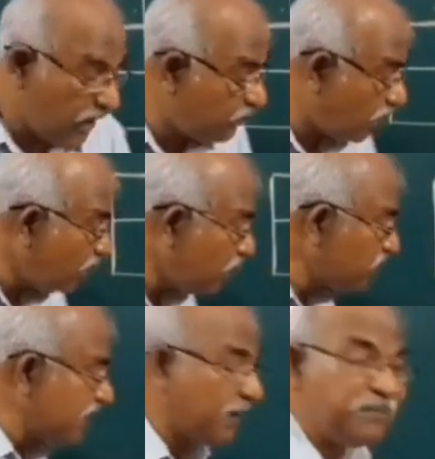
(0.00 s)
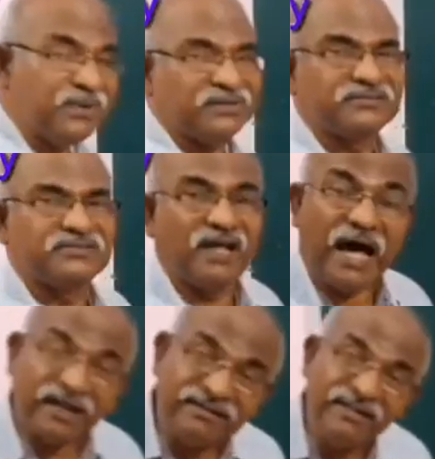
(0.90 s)
And what about the numbers?
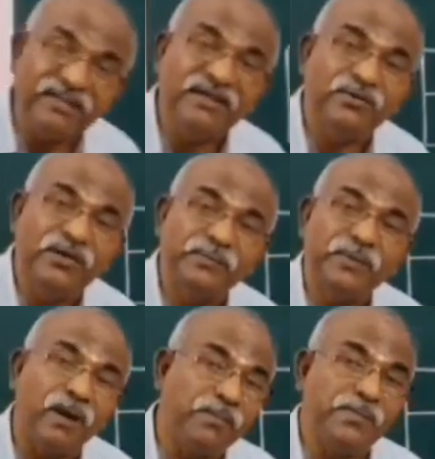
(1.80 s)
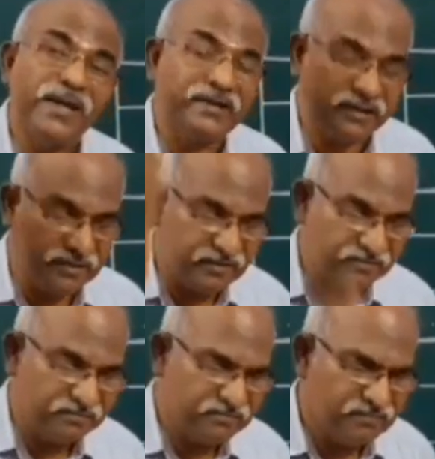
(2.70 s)
Are they equally problematic?
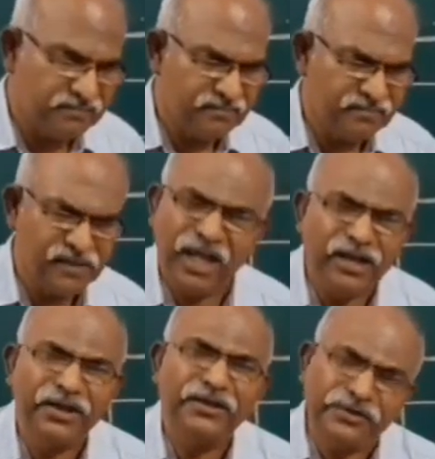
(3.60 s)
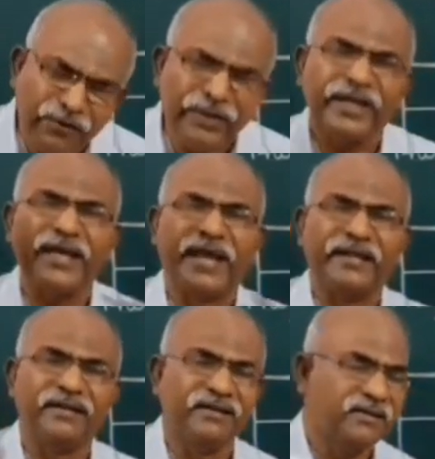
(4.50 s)
No
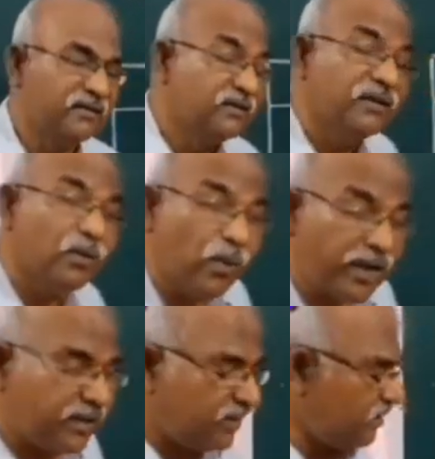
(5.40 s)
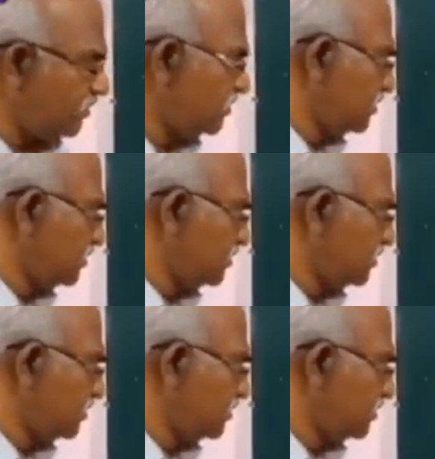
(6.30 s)
again. Why?